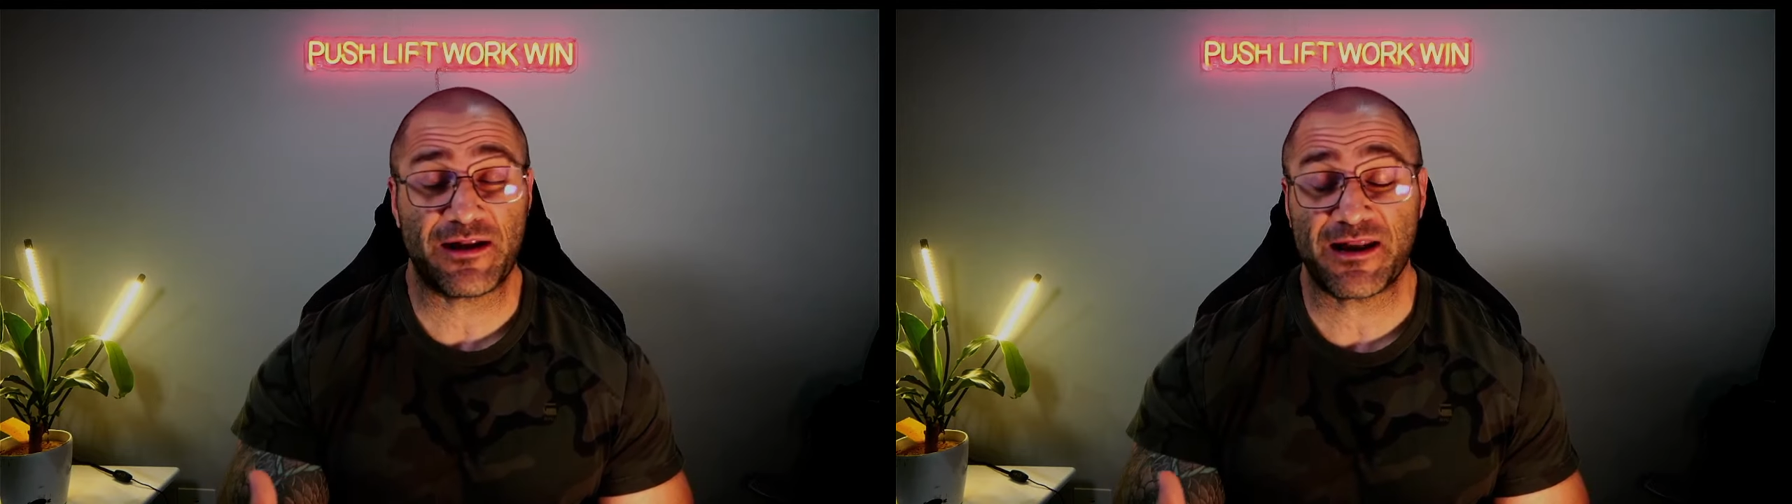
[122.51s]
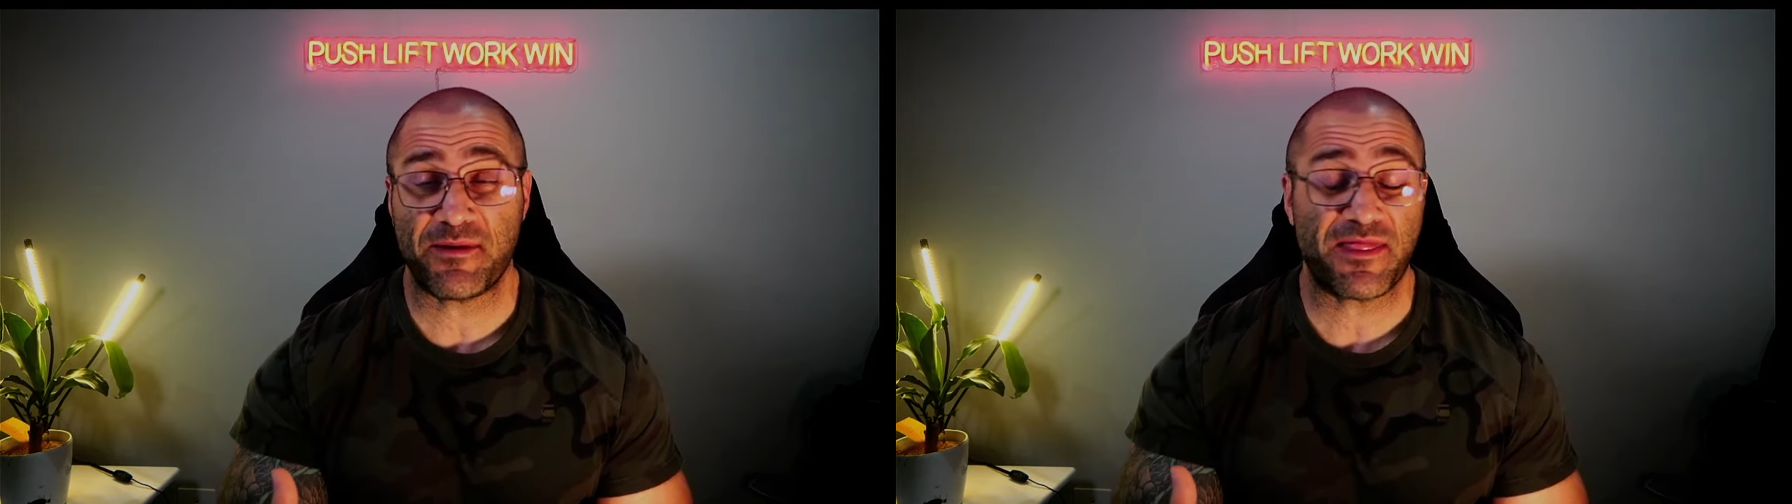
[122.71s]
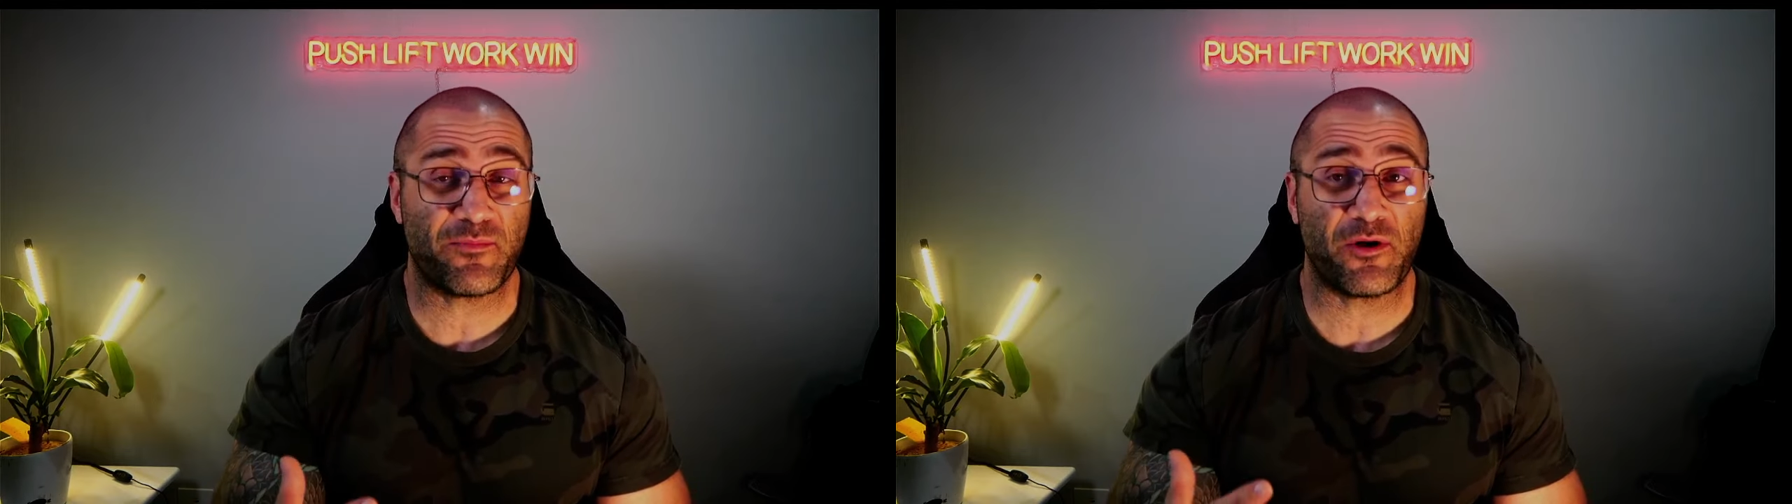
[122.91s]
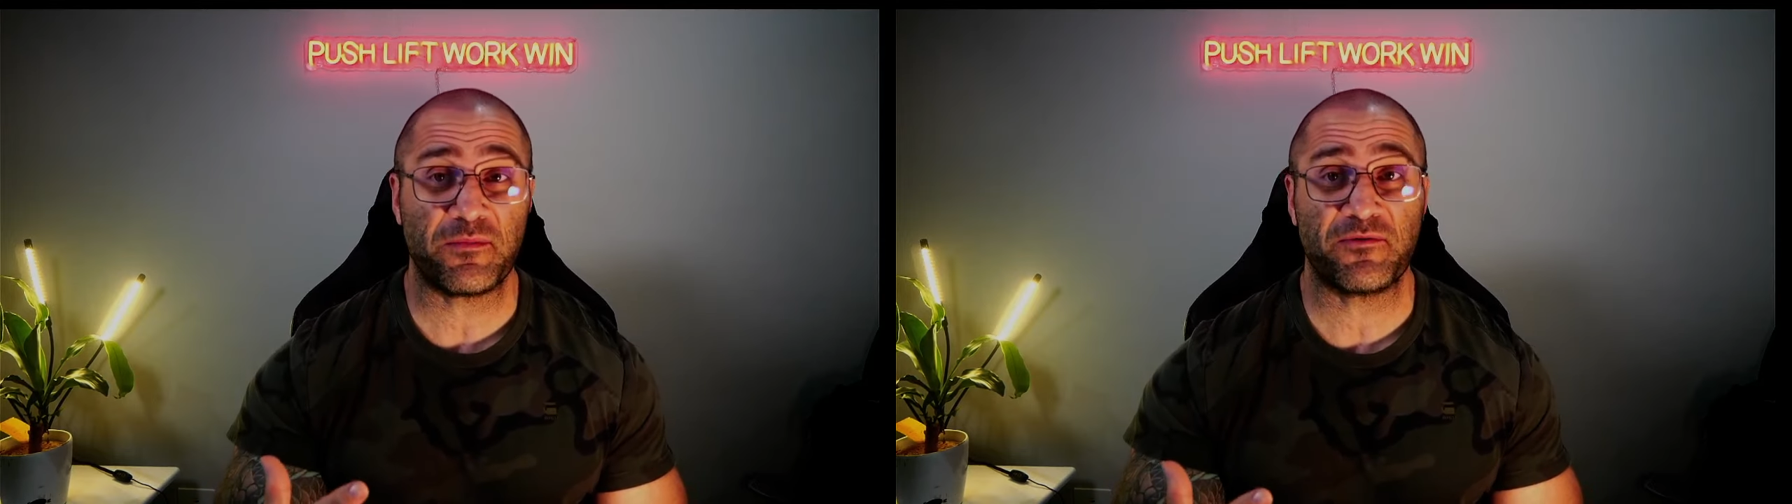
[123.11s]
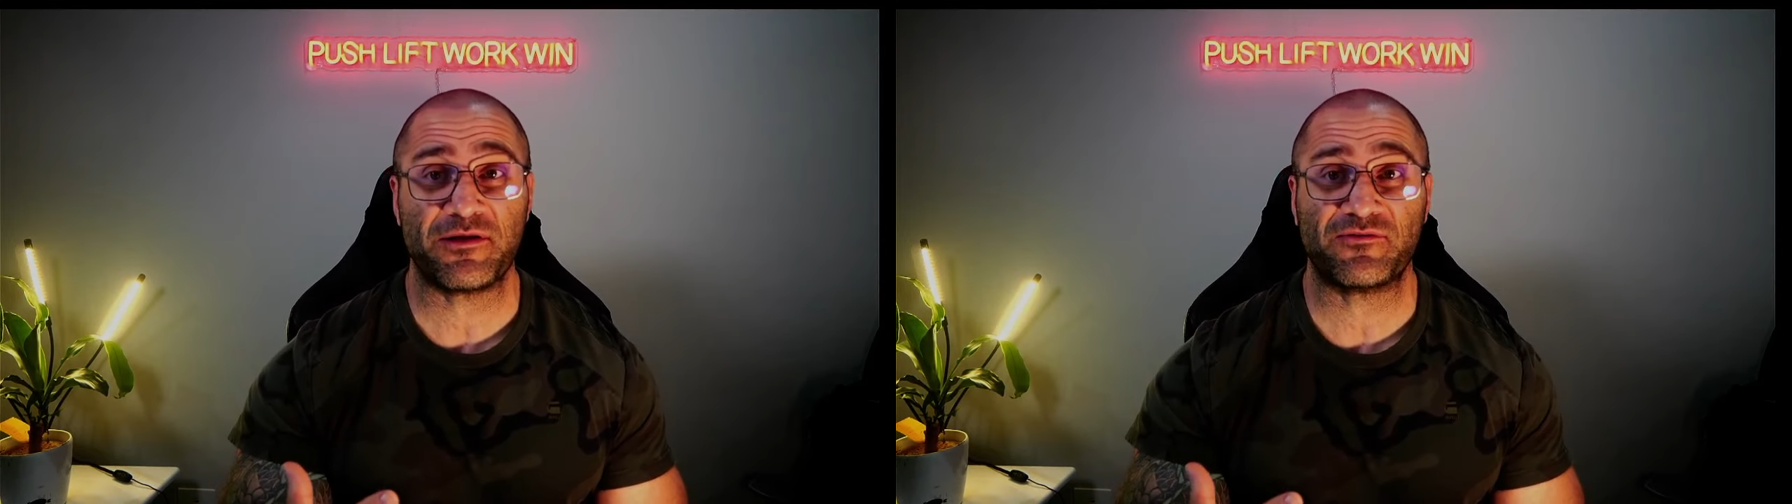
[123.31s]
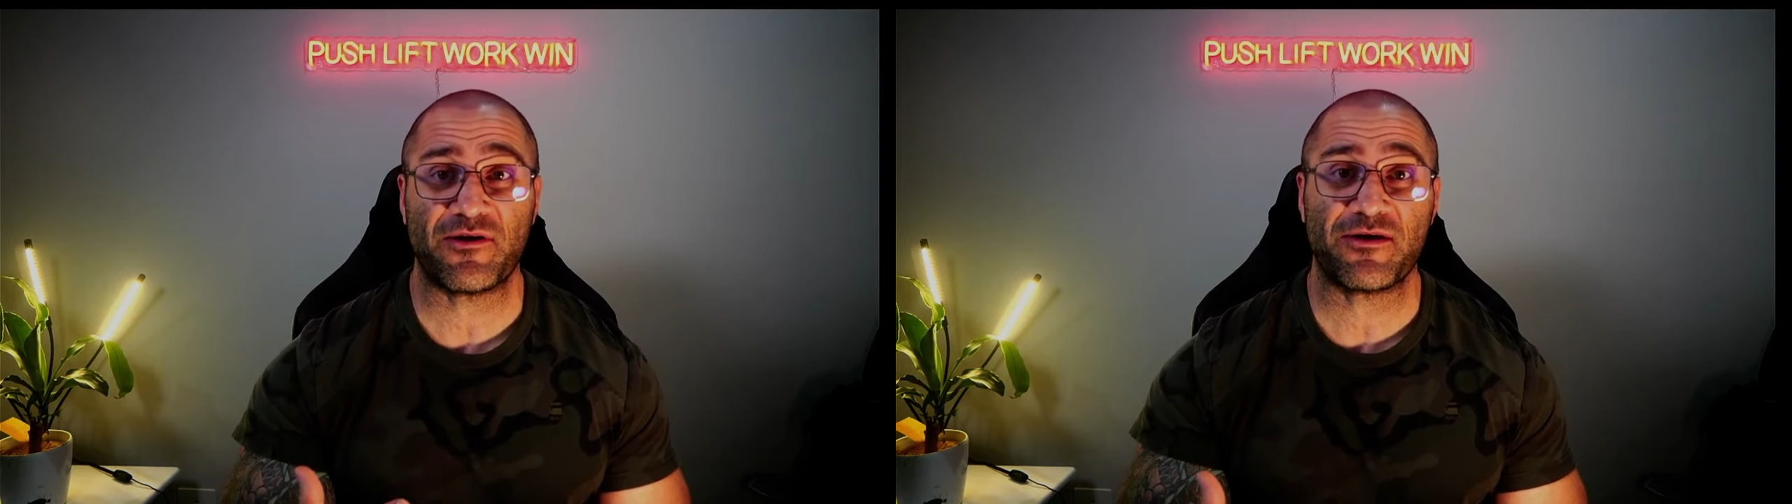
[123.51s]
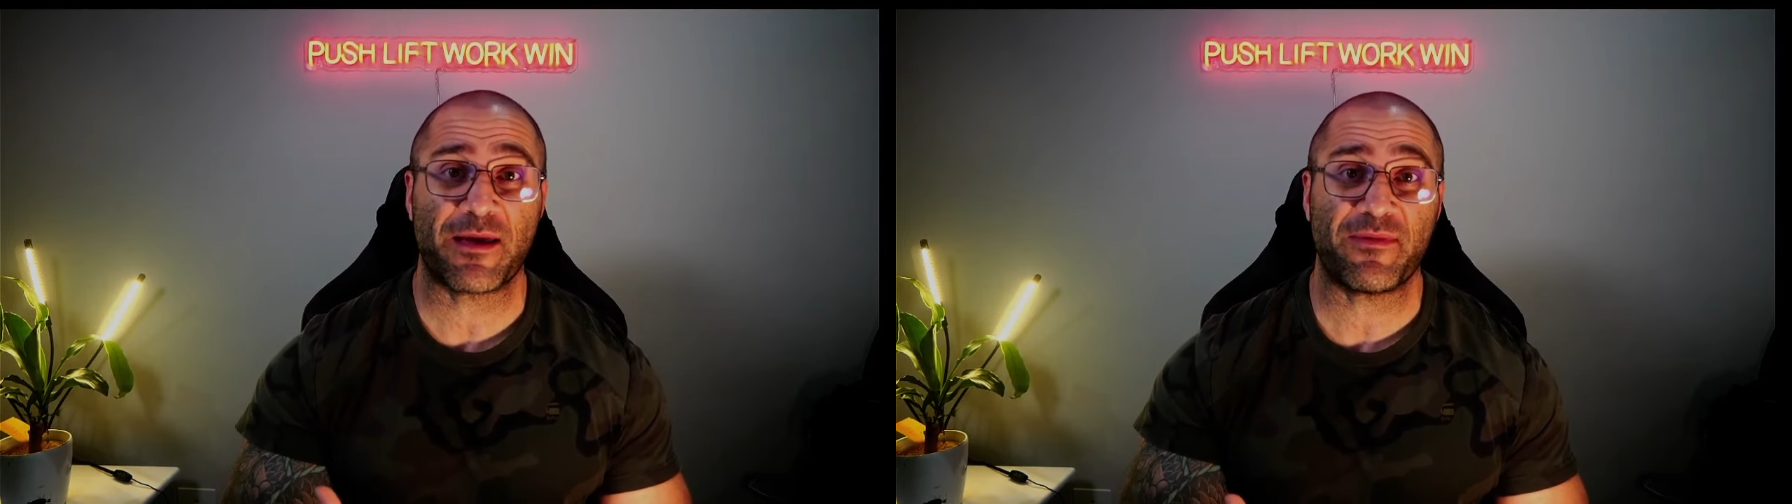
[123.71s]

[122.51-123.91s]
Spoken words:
the bodybuilding show coming up.